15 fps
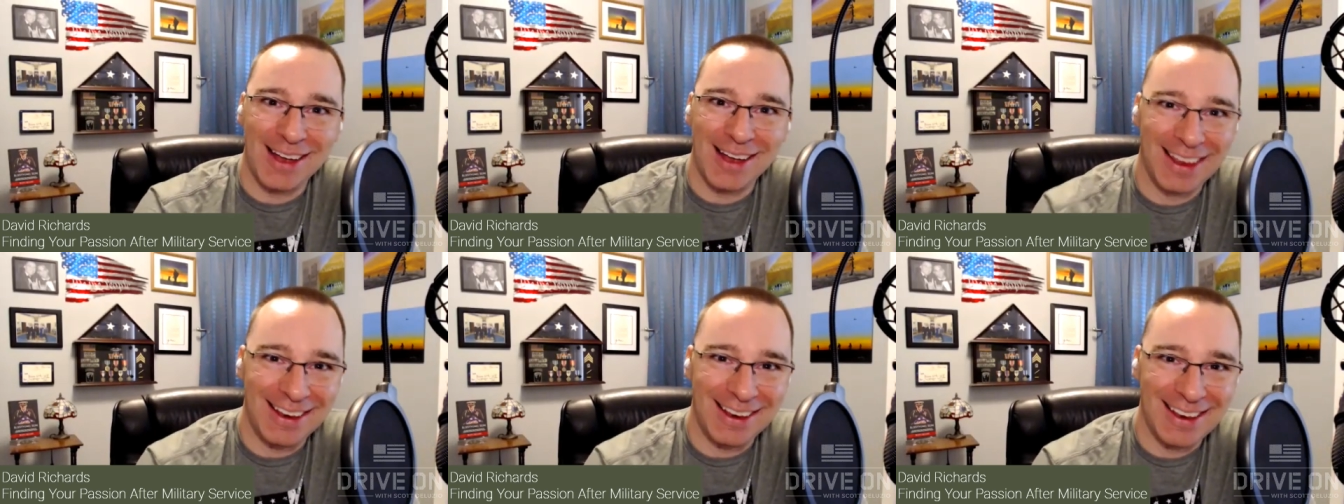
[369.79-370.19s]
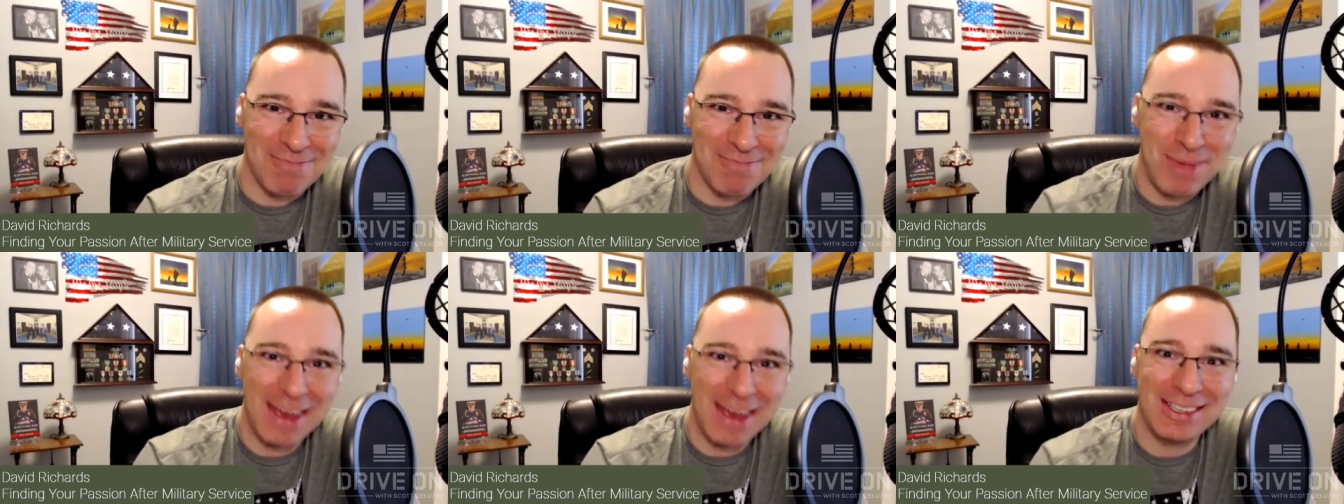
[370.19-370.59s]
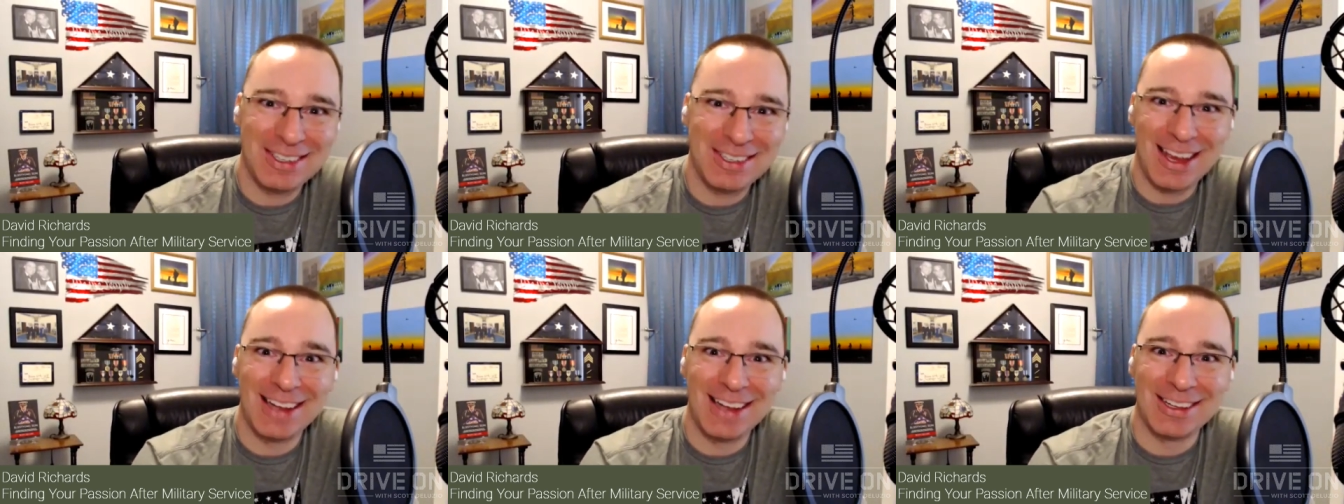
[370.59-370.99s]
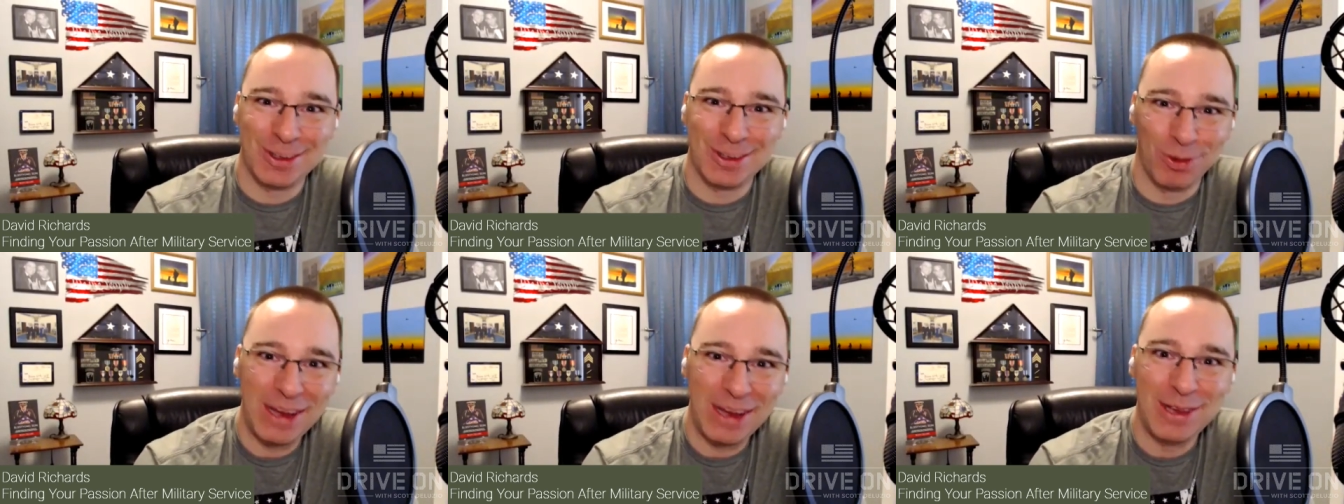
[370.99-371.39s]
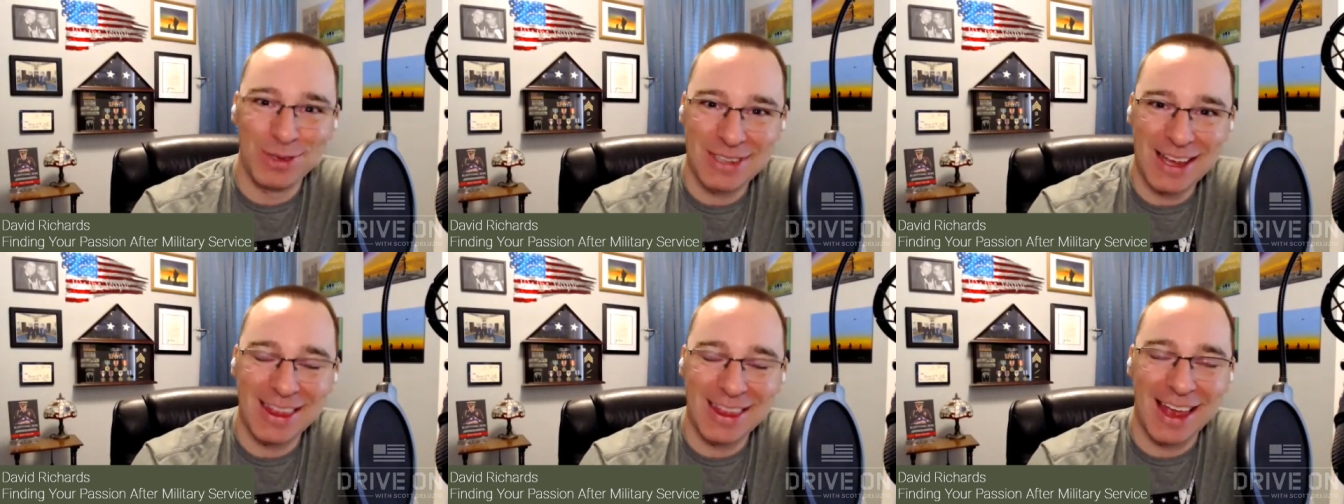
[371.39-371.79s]
Like it makes sense the way you
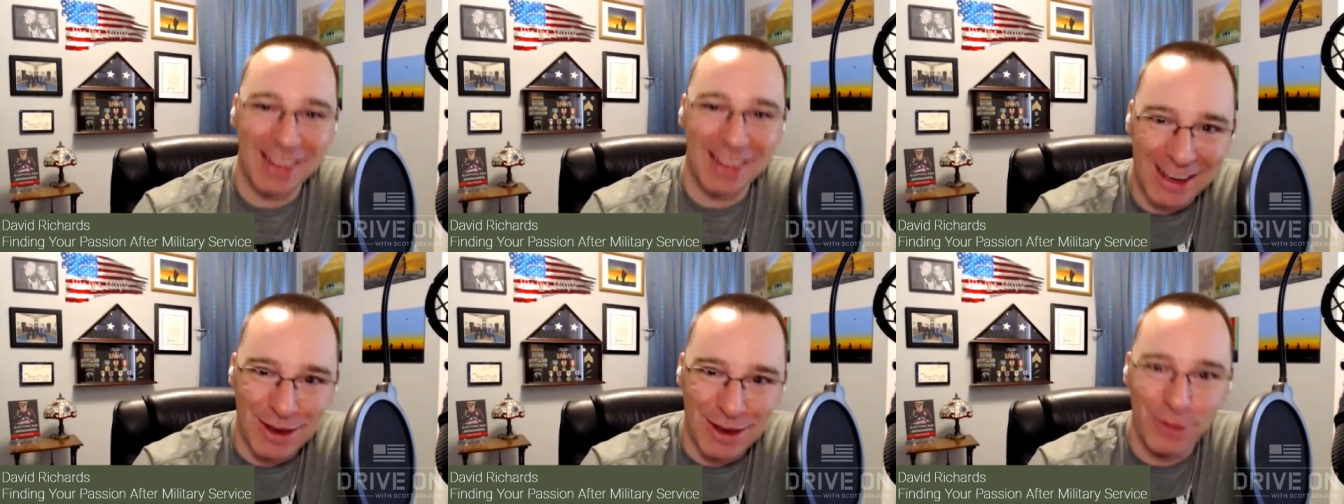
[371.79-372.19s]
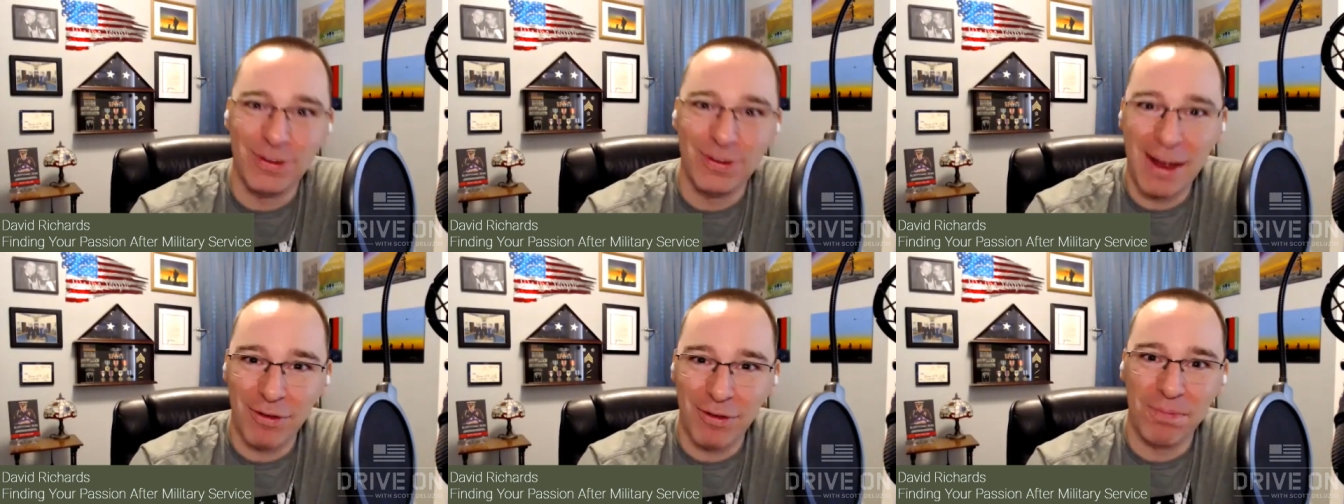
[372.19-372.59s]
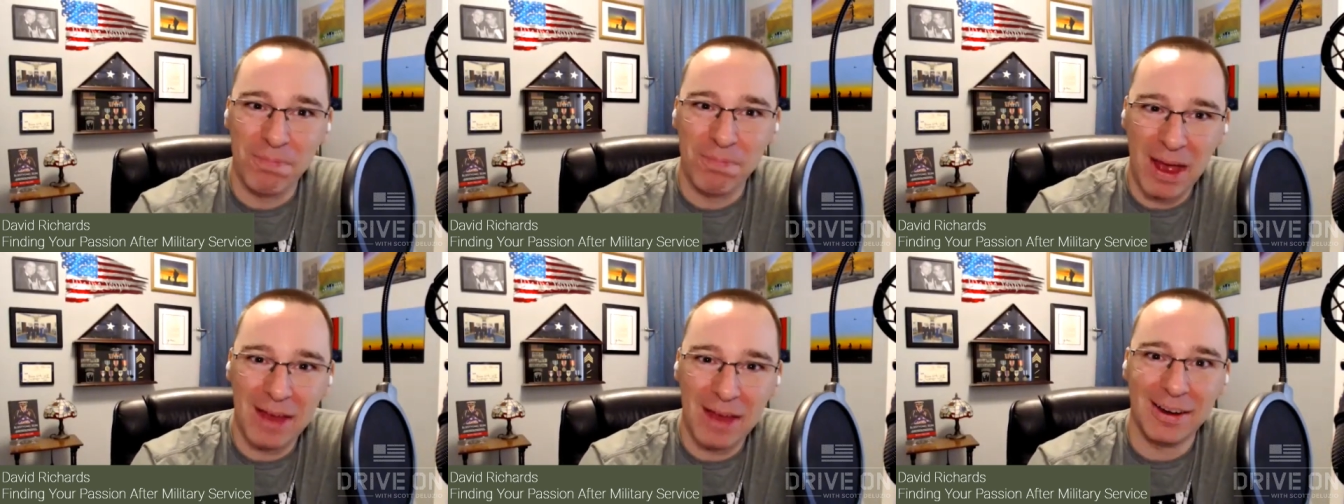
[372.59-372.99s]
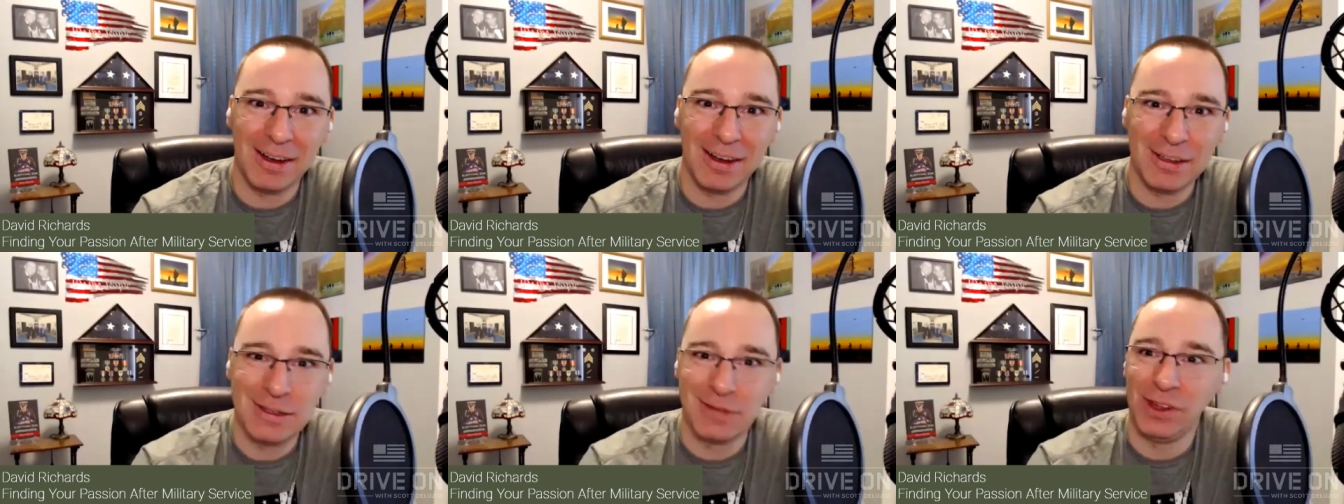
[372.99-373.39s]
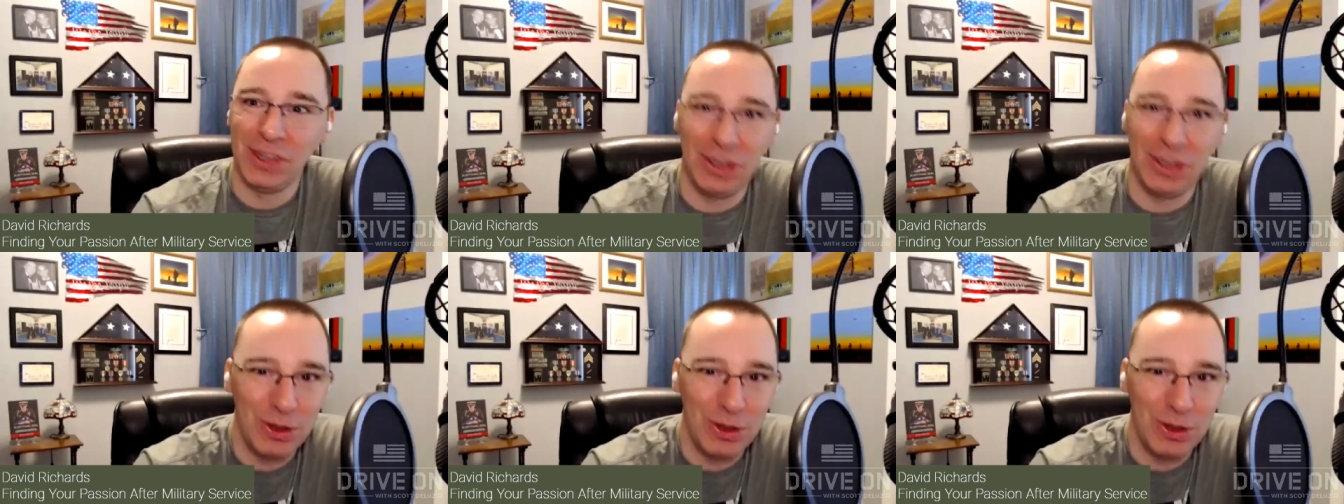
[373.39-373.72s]
said that. Like you've never been a civilian.